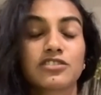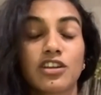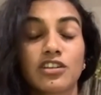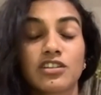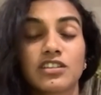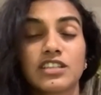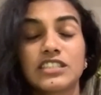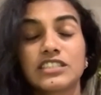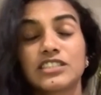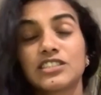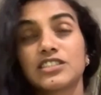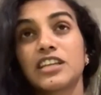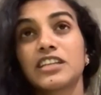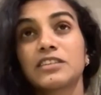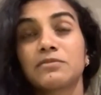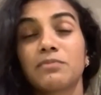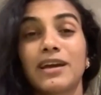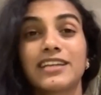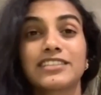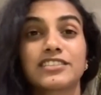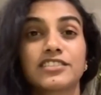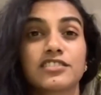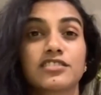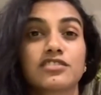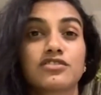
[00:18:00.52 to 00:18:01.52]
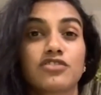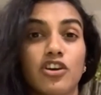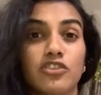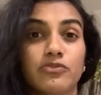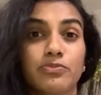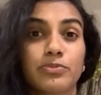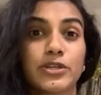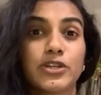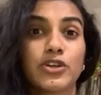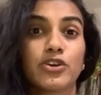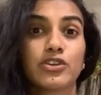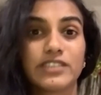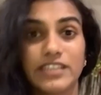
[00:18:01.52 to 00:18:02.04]
it might just
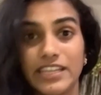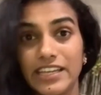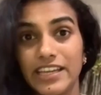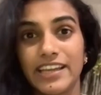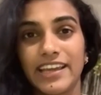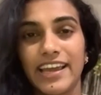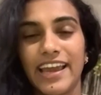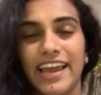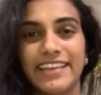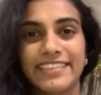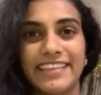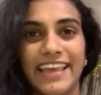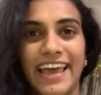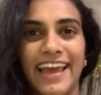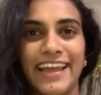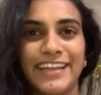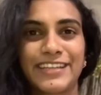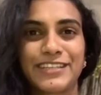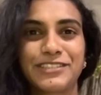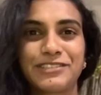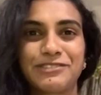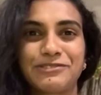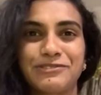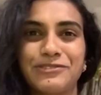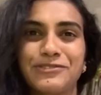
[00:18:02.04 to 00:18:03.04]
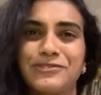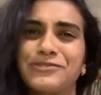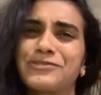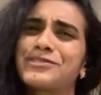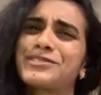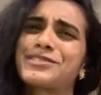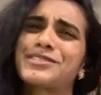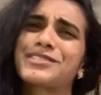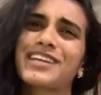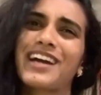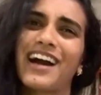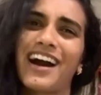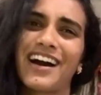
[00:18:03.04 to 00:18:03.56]
not be your day that, you know, you
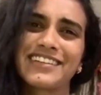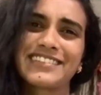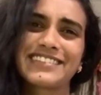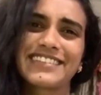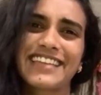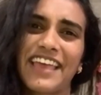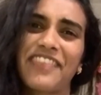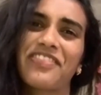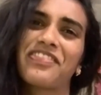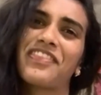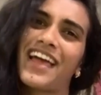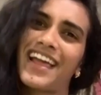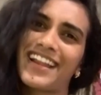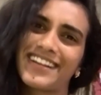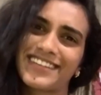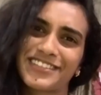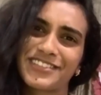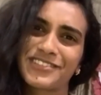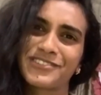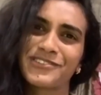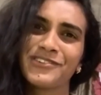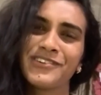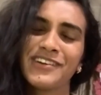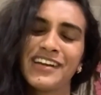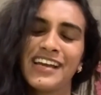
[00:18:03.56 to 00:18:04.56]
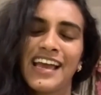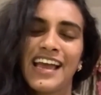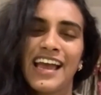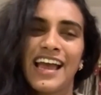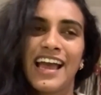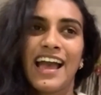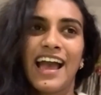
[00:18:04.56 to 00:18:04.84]
just can't get that, you know.